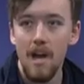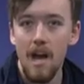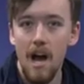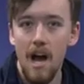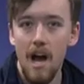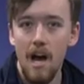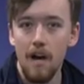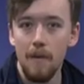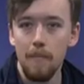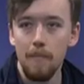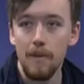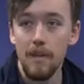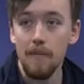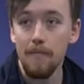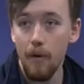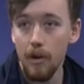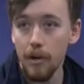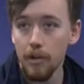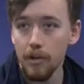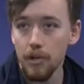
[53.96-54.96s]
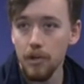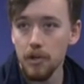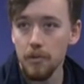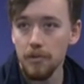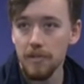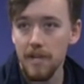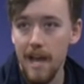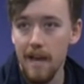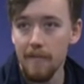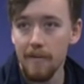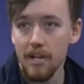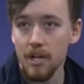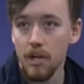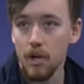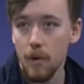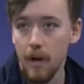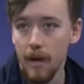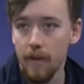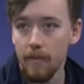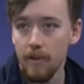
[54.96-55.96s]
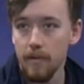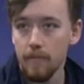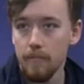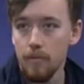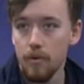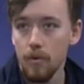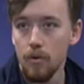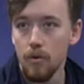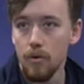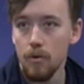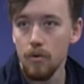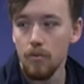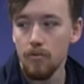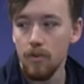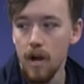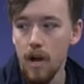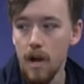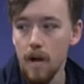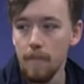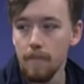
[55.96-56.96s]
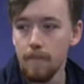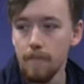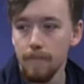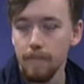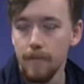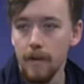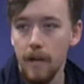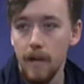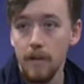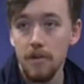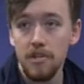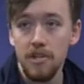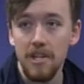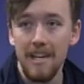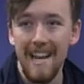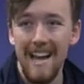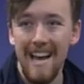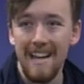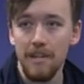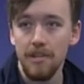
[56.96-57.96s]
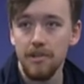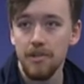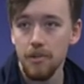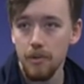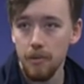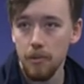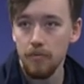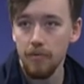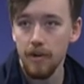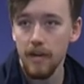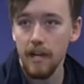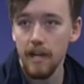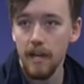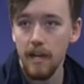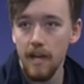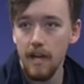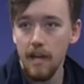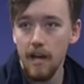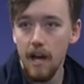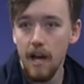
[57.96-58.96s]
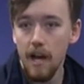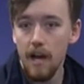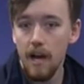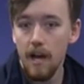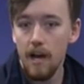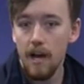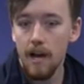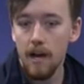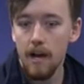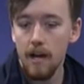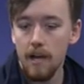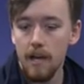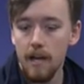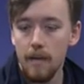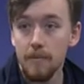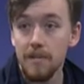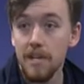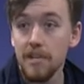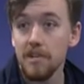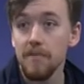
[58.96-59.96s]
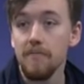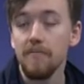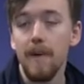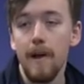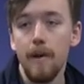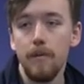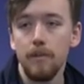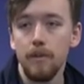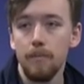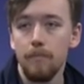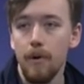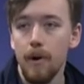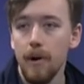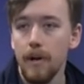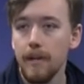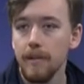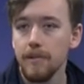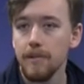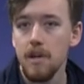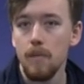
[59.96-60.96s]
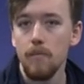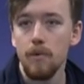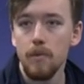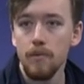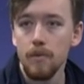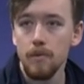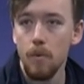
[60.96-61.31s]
Um, but they're very unusual to have in an aquarium or um, close to the land at all, really. Uh, it was actually found by someone who was